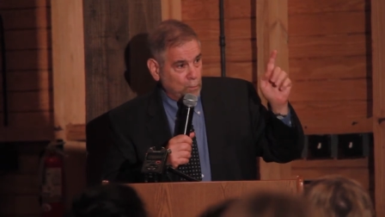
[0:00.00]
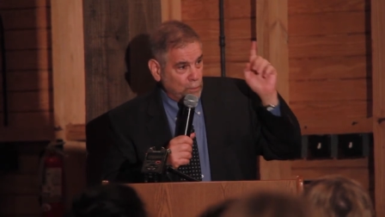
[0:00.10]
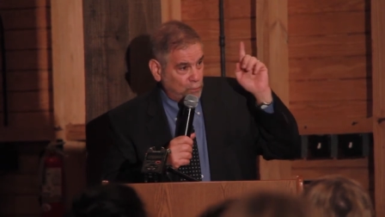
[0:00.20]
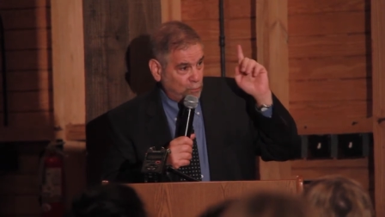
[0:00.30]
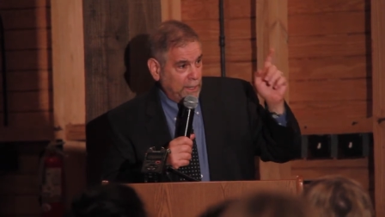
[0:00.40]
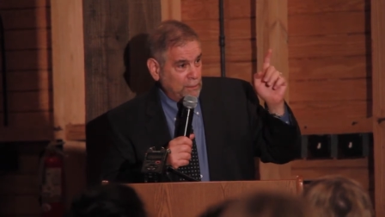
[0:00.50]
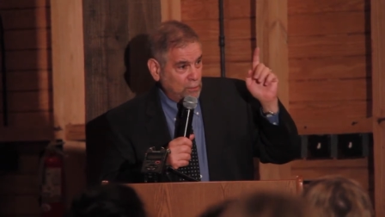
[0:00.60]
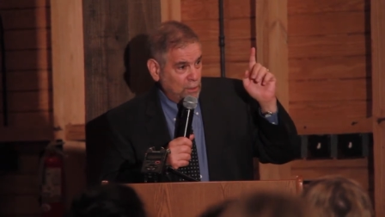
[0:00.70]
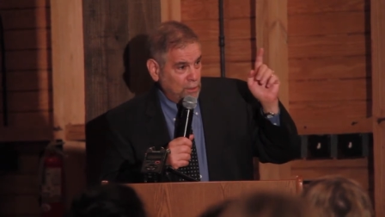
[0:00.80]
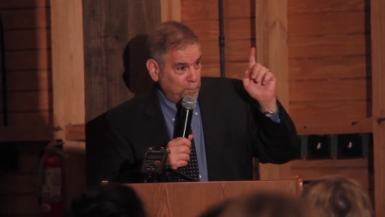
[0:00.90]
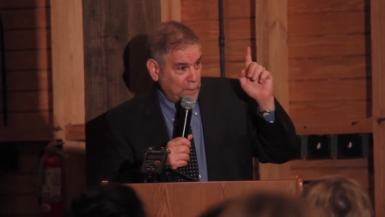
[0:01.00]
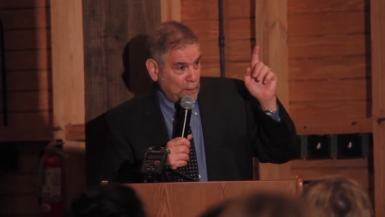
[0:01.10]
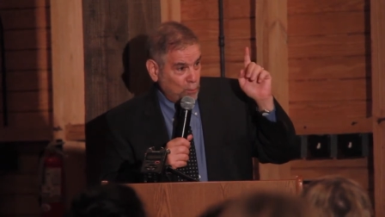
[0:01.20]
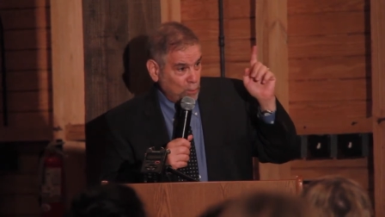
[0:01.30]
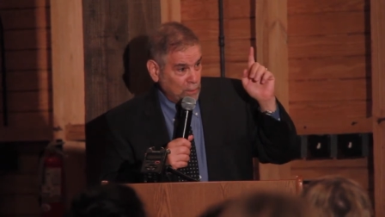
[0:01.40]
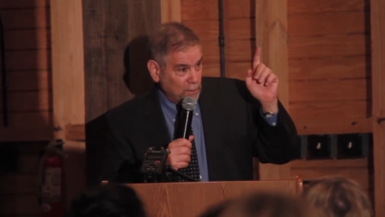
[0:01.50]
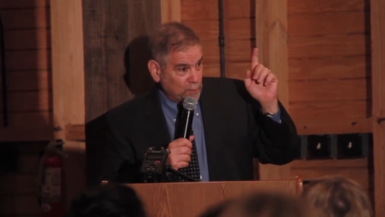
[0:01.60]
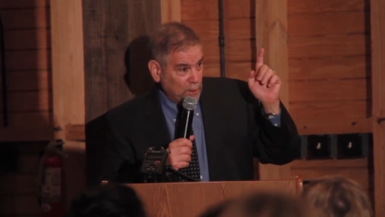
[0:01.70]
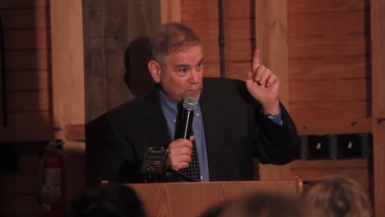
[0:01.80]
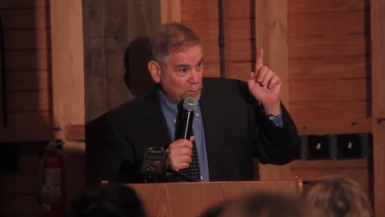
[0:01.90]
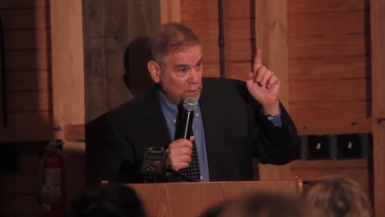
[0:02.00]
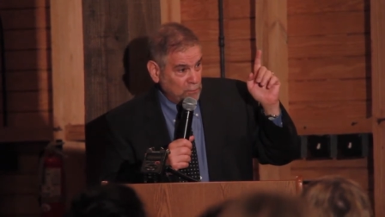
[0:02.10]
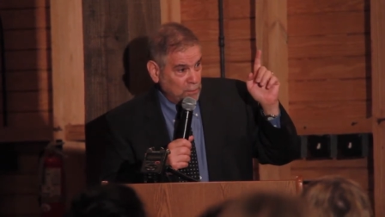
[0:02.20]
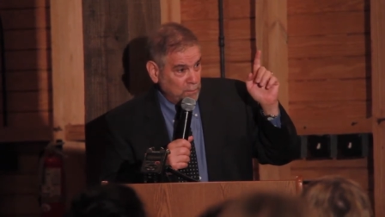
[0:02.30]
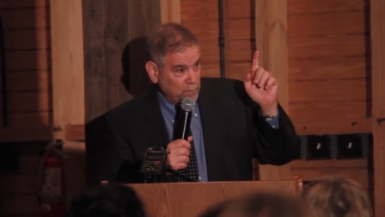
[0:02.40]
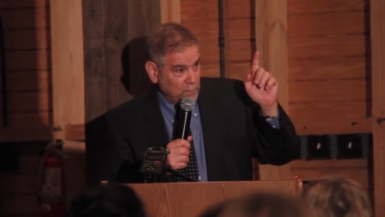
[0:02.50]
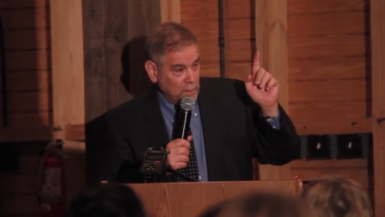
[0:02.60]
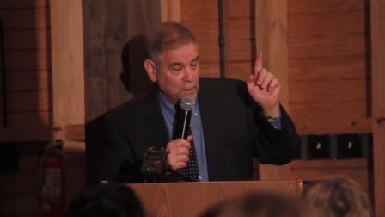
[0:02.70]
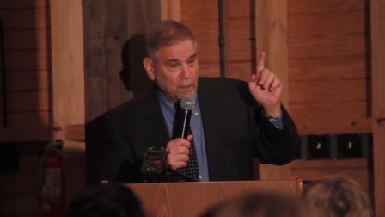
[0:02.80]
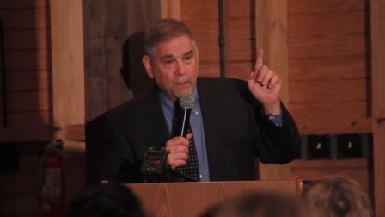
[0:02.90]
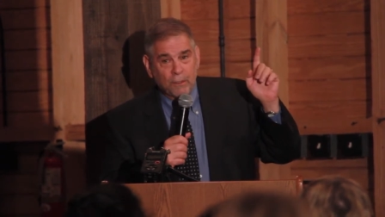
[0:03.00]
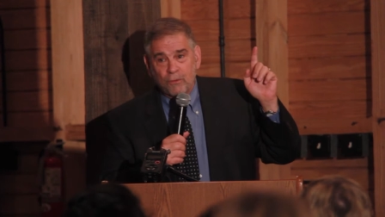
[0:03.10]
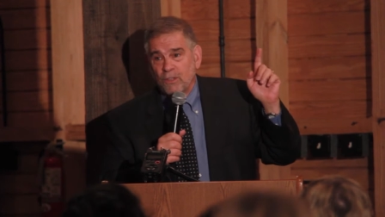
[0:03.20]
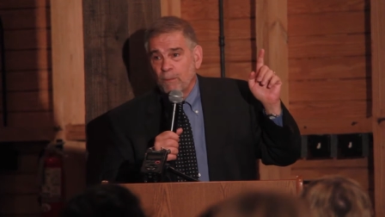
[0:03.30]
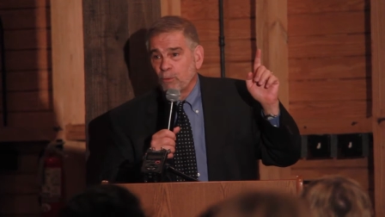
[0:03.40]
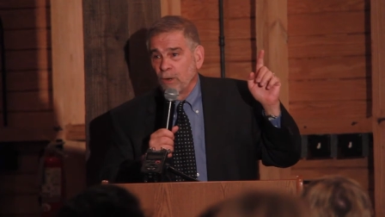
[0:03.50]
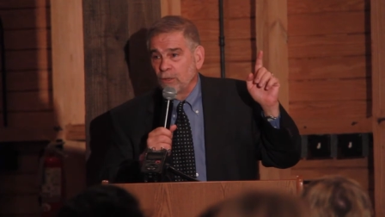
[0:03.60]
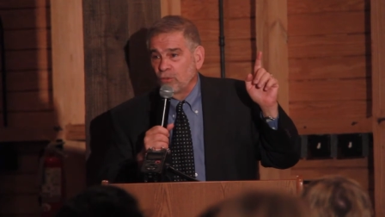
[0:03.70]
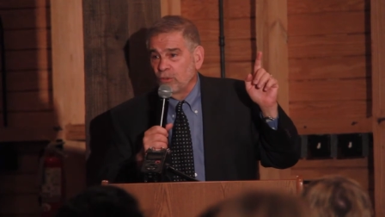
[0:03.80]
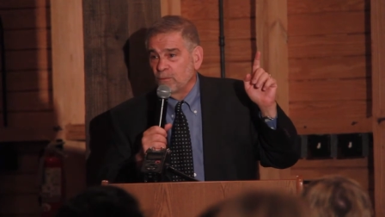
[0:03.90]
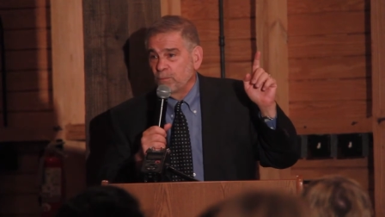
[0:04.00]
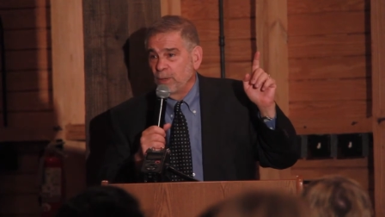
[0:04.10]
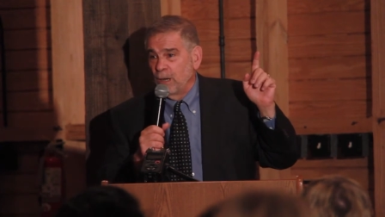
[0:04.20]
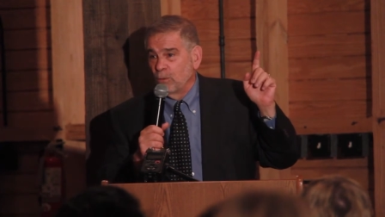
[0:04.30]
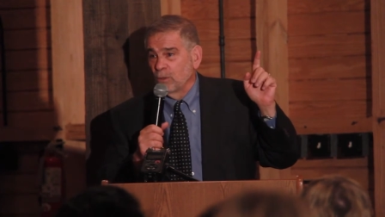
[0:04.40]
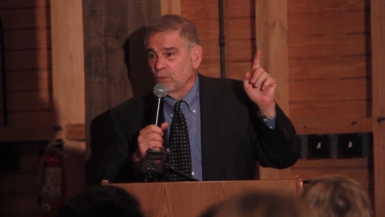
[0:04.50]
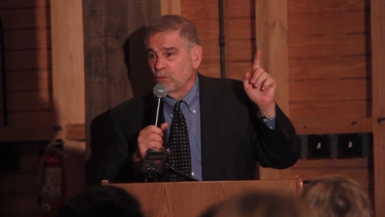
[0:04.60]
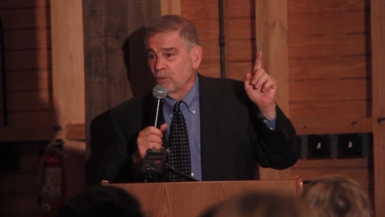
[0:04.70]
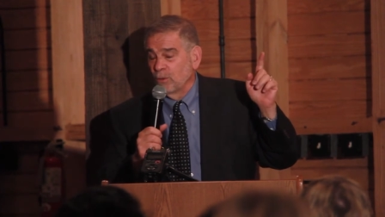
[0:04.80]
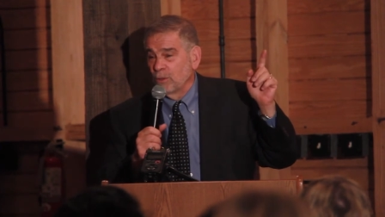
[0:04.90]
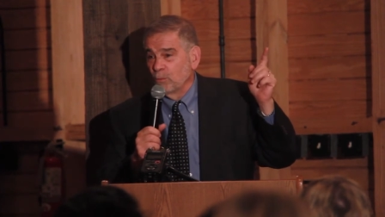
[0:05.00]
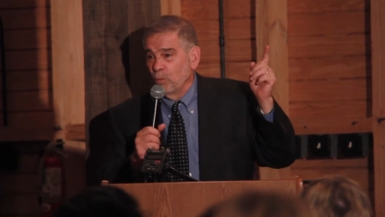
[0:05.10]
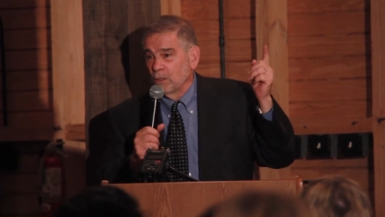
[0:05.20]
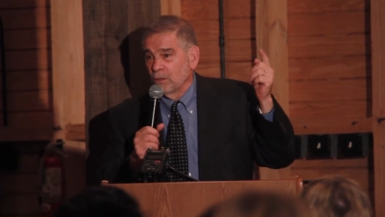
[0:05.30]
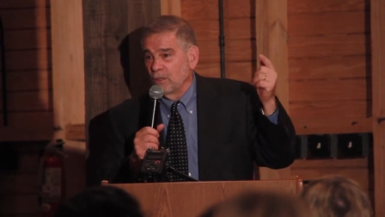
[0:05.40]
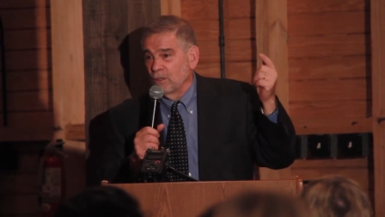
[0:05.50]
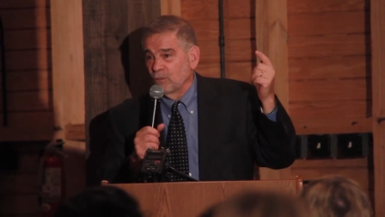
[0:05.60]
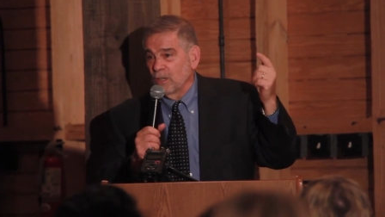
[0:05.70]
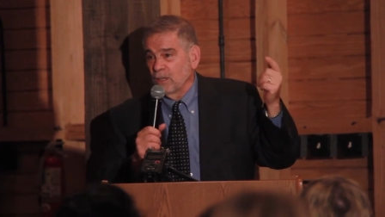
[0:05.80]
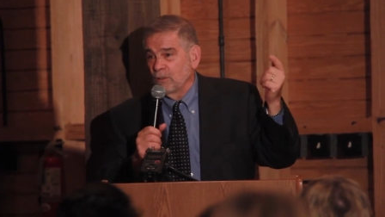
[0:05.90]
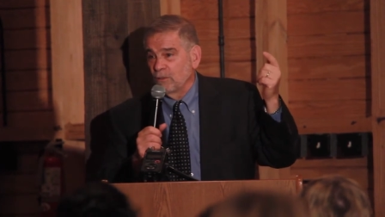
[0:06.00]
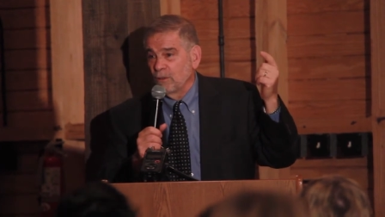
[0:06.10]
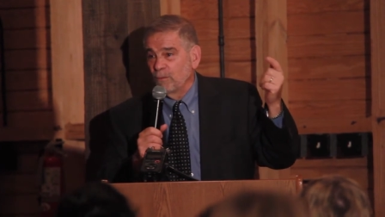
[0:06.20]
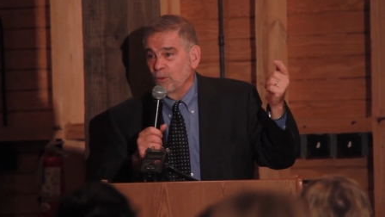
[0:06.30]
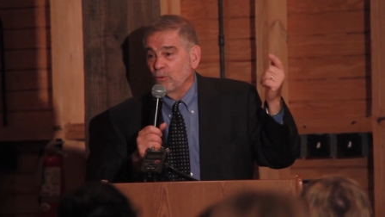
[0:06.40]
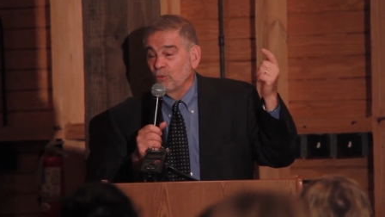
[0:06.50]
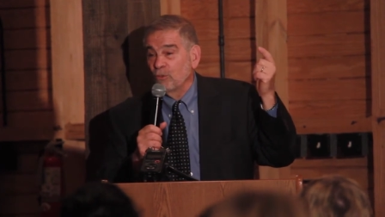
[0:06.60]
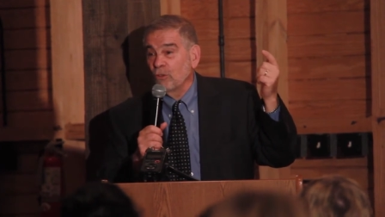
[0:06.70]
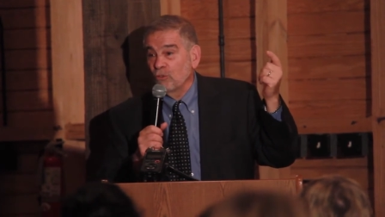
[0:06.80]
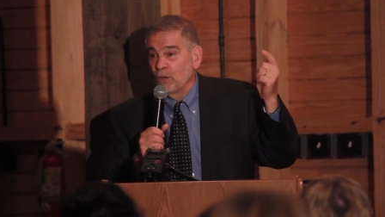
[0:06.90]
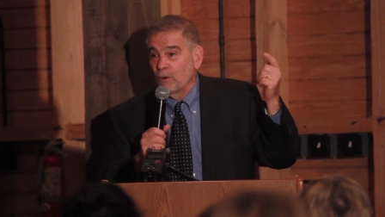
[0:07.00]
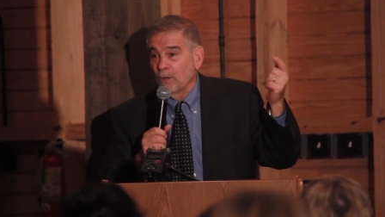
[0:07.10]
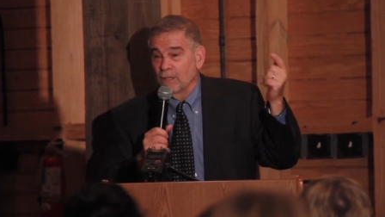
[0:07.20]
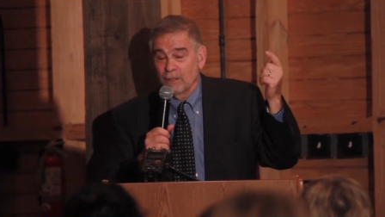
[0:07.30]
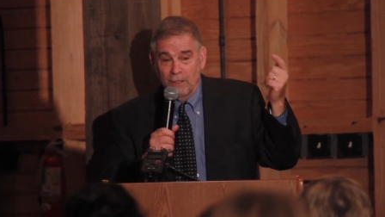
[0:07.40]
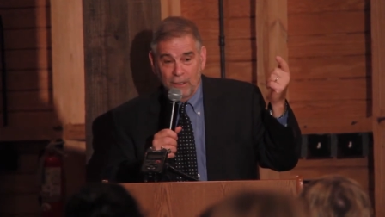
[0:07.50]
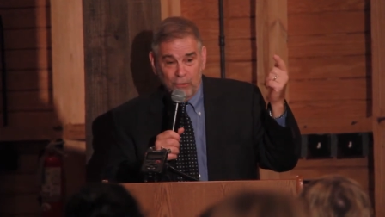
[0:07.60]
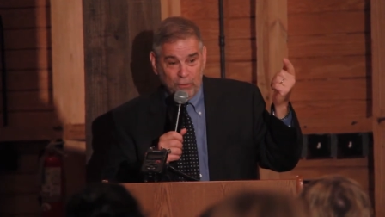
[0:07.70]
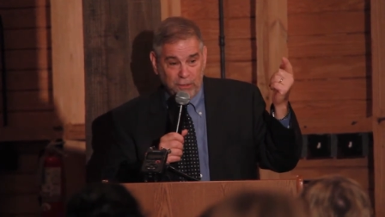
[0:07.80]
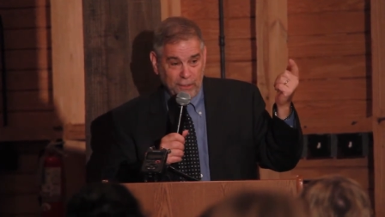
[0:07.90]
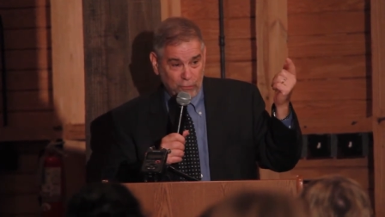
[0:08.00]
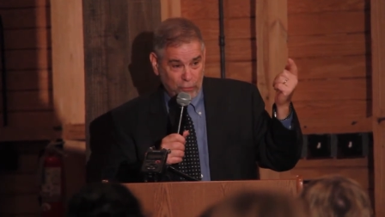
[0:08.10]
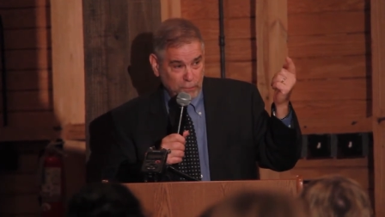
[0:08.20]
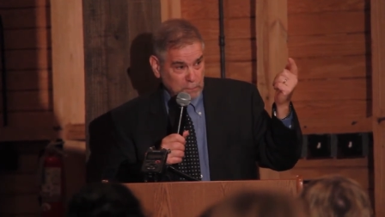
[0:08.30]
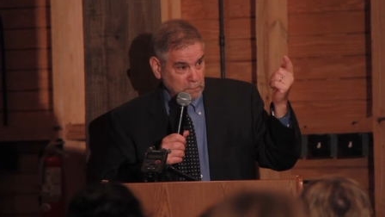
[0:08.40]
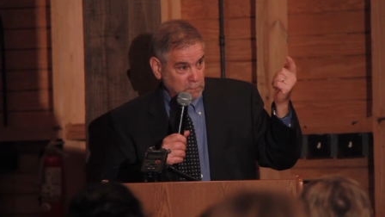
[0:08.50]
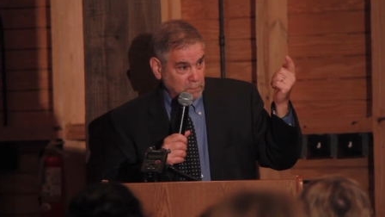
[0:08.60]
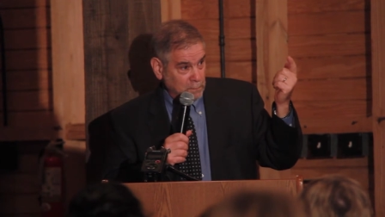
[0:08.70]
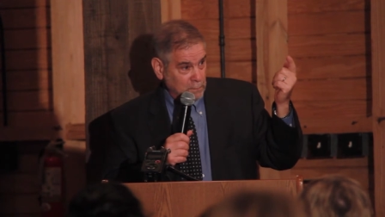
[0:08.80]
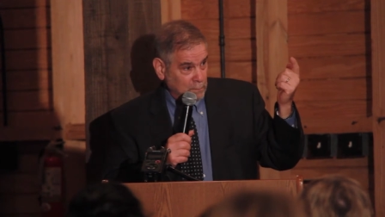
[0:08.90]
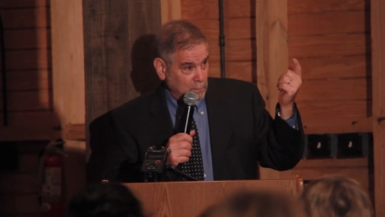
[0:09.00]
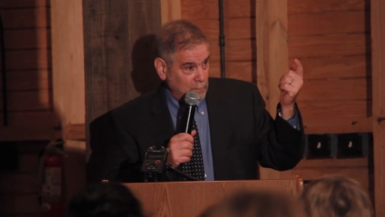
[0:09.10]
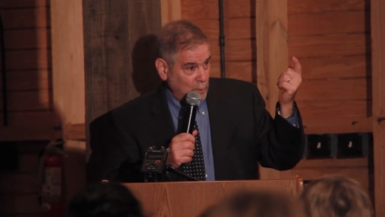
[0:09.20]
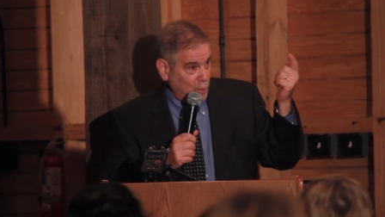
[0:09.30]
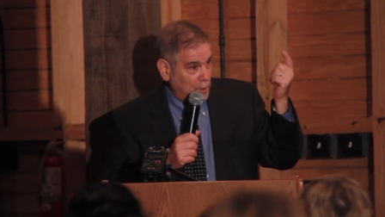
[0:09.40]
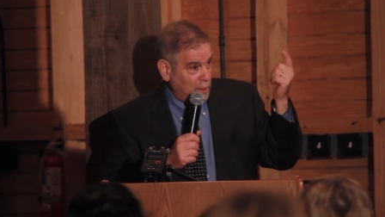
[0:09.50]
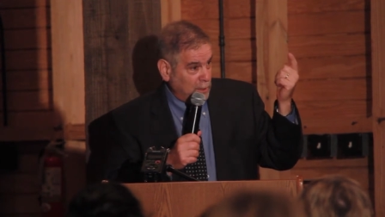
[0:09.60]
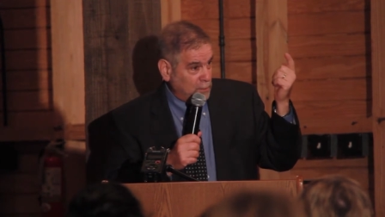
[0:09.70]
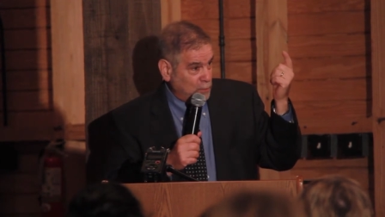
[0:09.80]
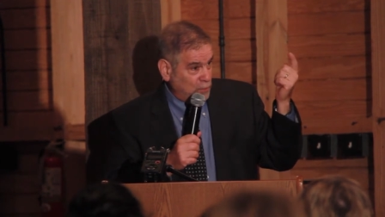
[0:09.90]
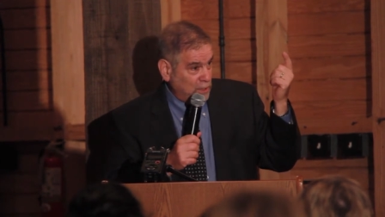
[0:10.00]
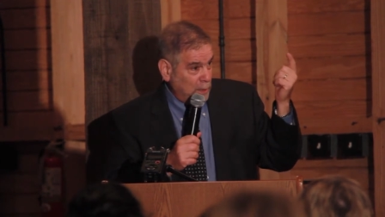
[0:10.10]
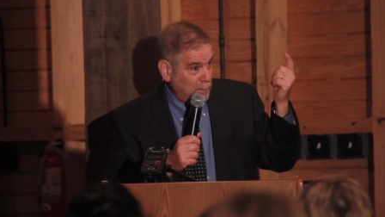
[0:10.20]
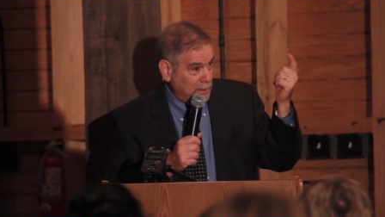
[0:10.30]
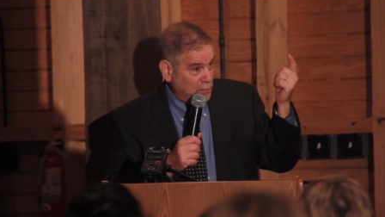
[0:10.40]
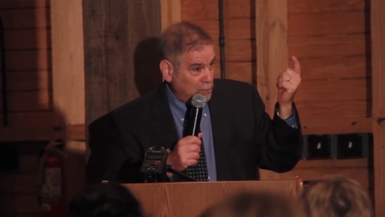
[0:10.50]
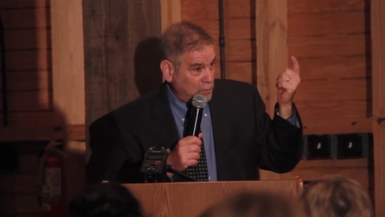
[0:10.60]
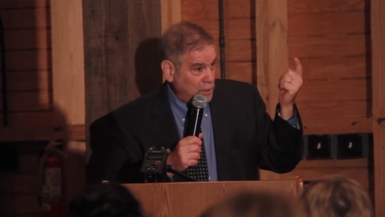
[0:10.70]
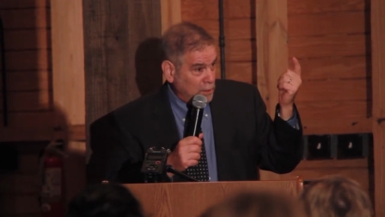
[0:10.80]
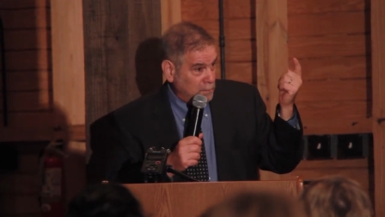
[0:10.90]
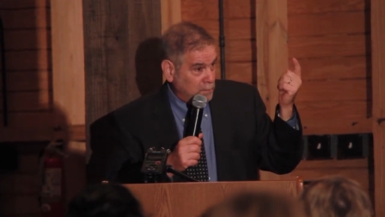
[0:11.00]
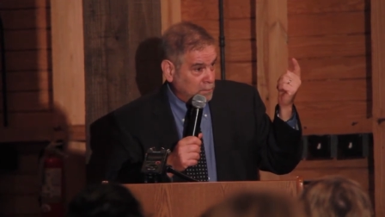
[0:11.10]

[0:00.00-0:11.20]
restraint on the power of government, the separation of powers so that what? The executive, the judiciary, and the legislature are not the same entity,